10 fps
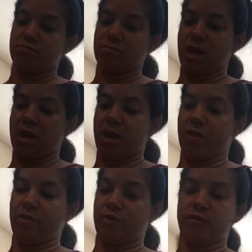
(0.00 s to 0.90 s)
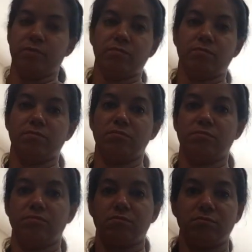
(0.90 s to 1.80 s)
Another
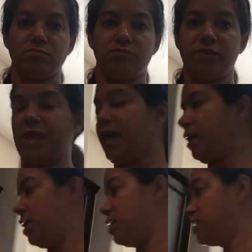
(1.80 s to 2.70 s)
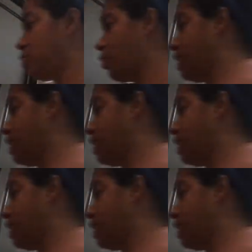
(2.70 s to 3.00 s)
fillet is going